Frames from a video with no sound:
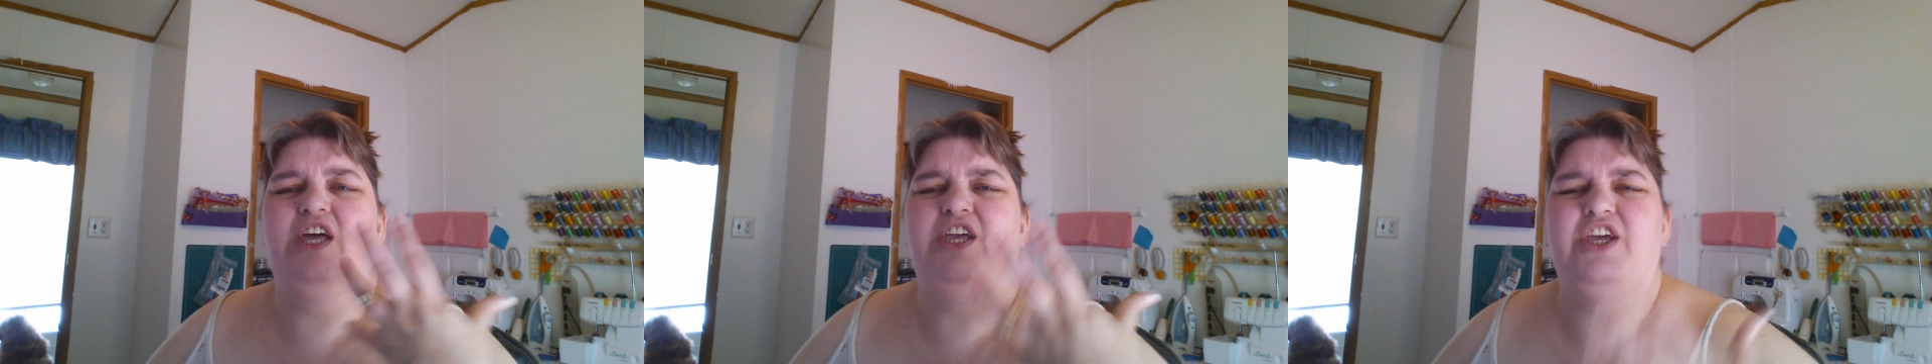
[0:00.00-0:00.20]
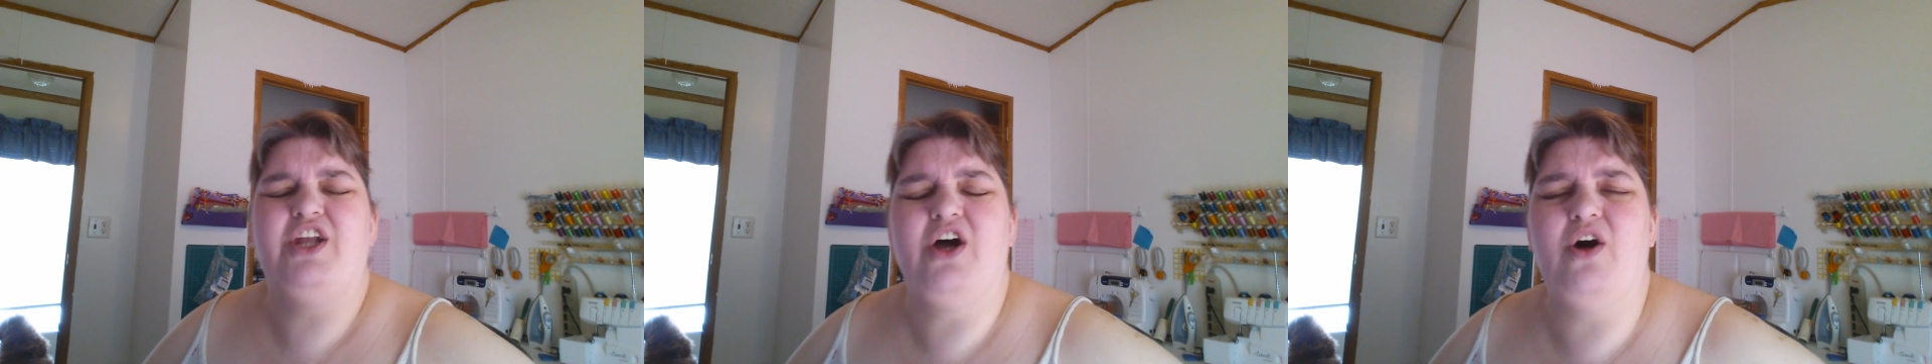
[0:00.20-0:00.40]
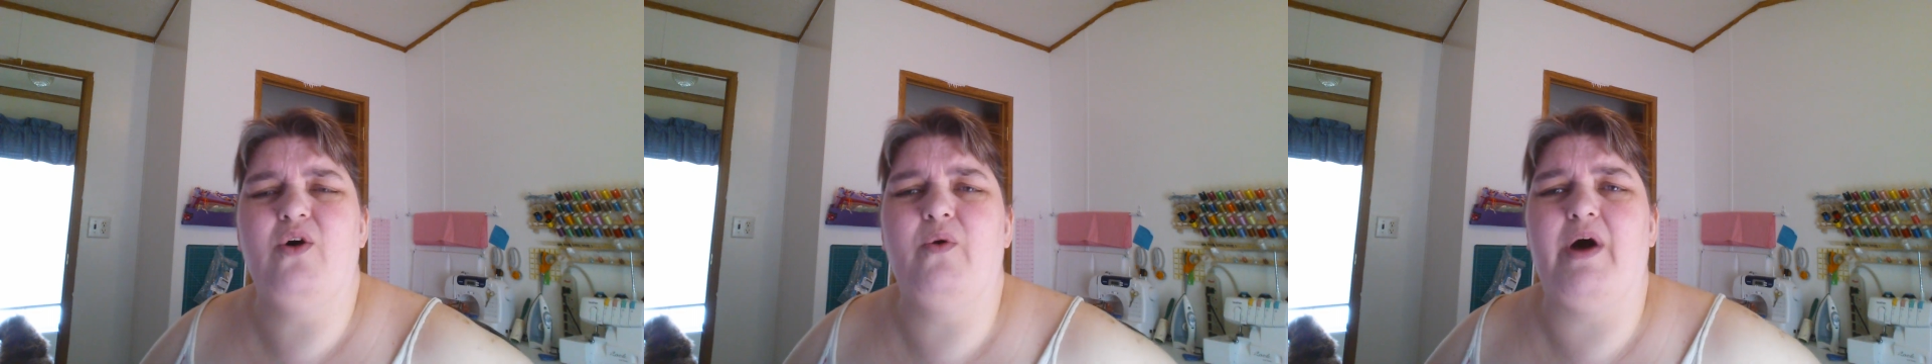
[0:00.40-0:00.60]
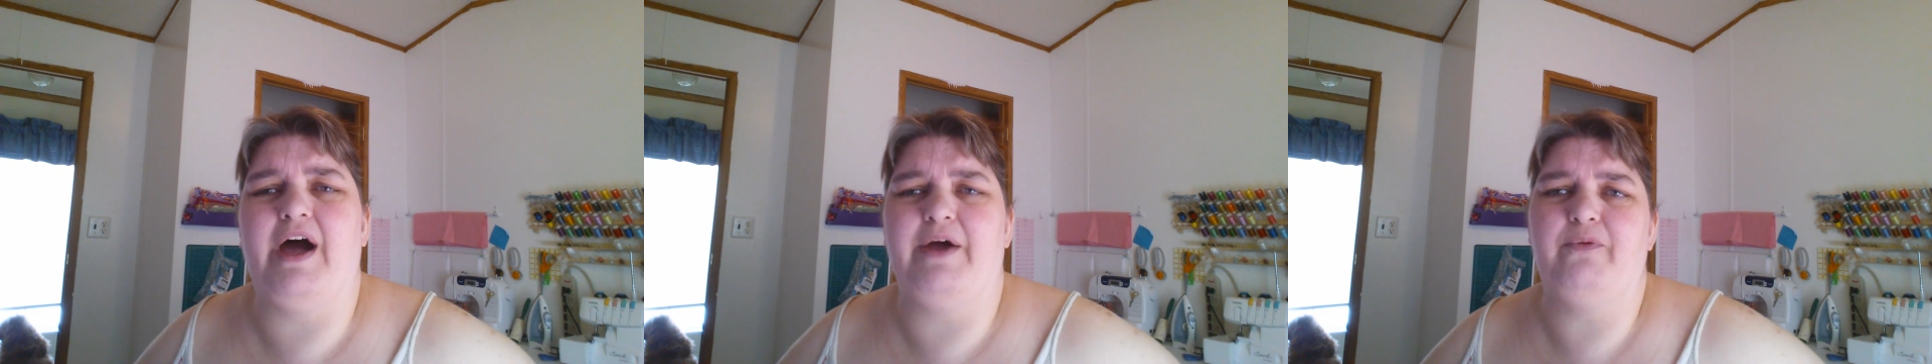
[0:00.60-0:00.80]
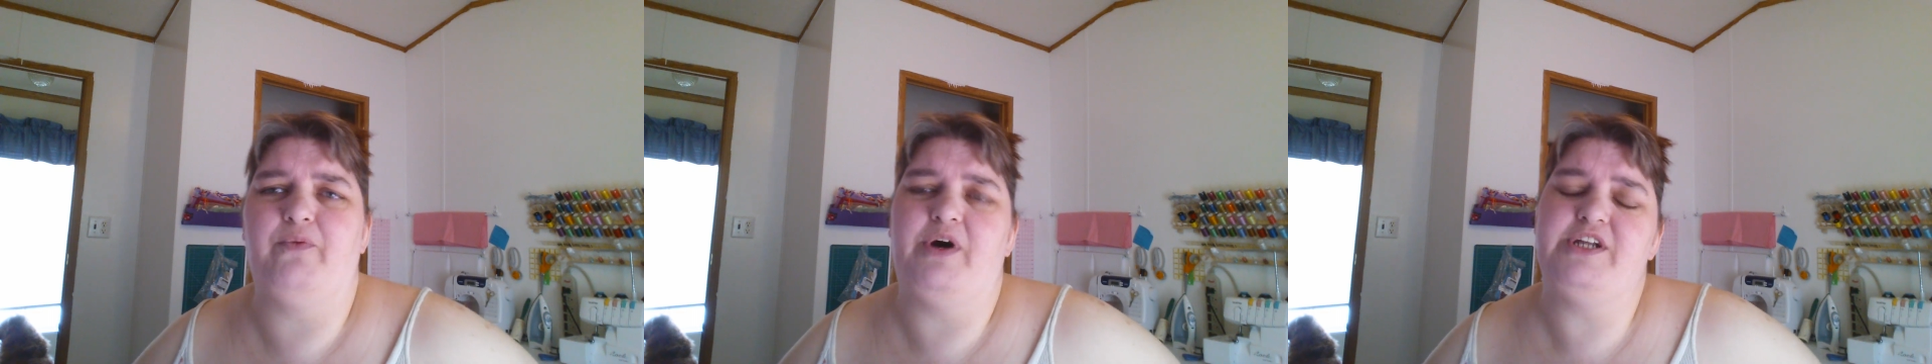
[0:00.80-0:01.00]
You know,
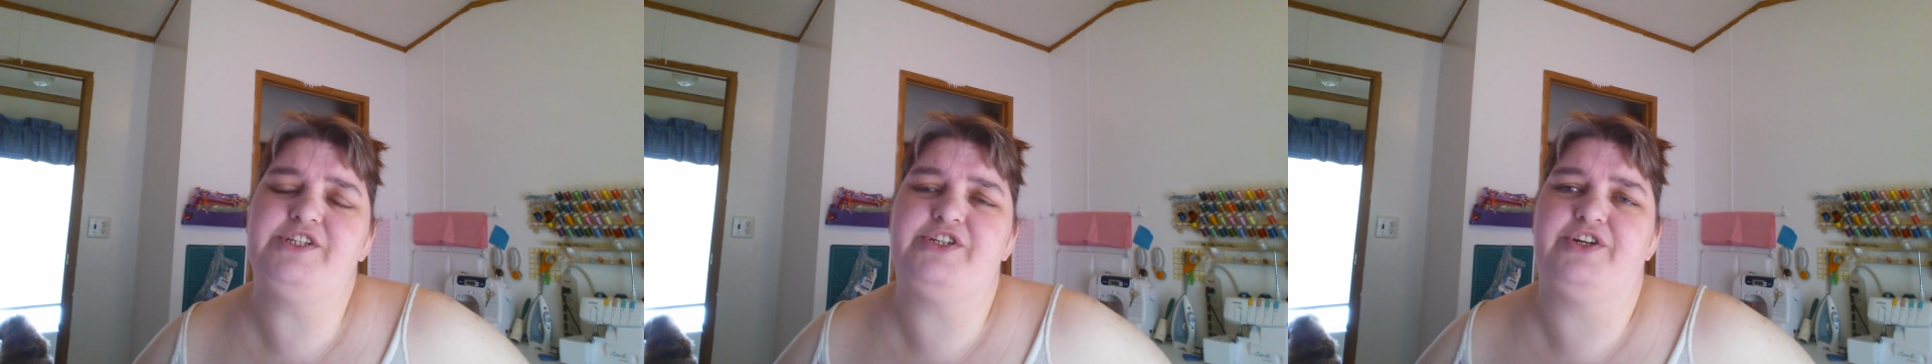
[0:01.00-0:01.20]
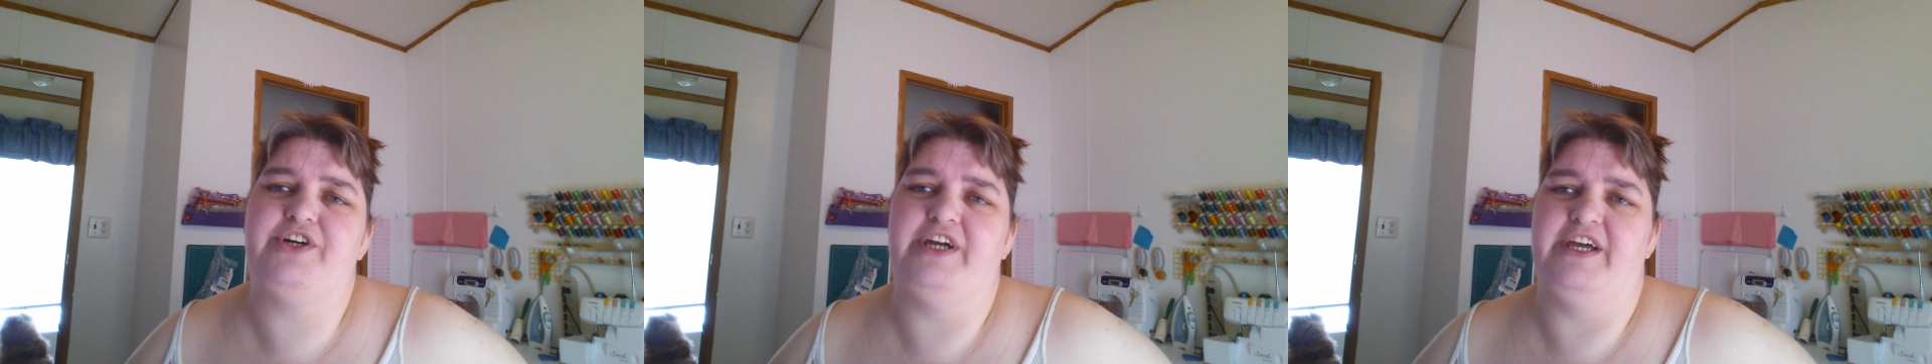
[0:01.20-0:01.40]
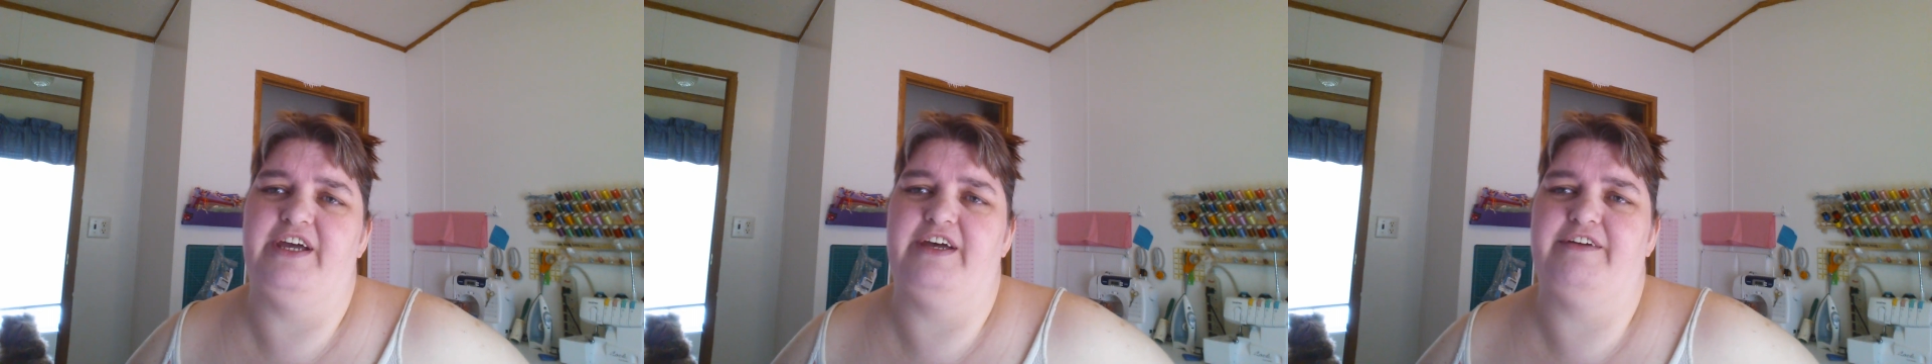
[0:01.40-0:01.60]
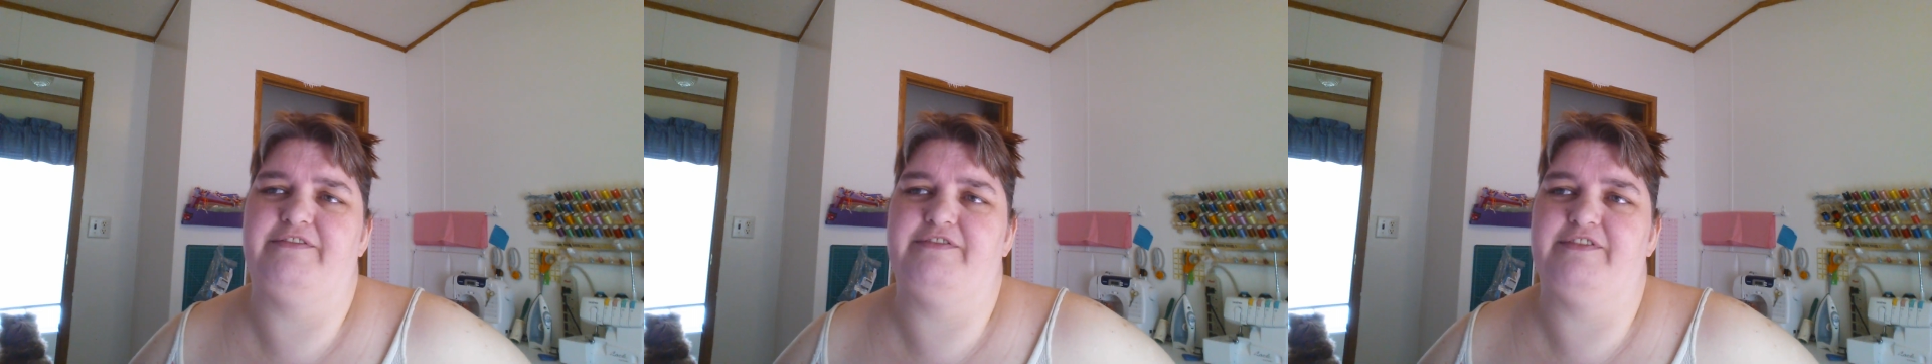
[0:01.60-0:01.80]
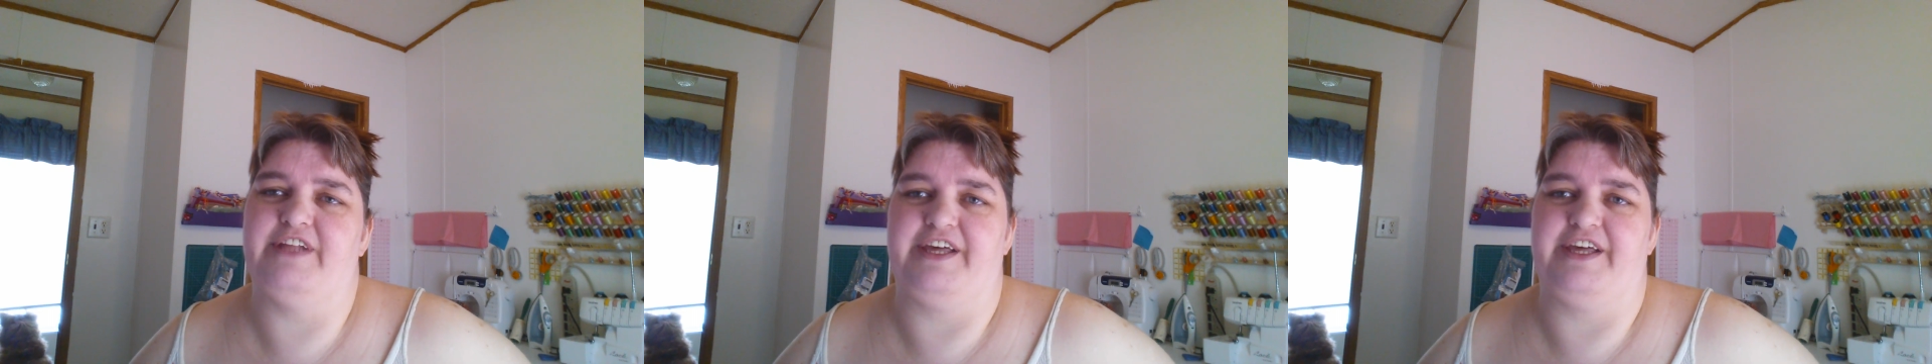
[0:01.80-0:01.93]
I wonder if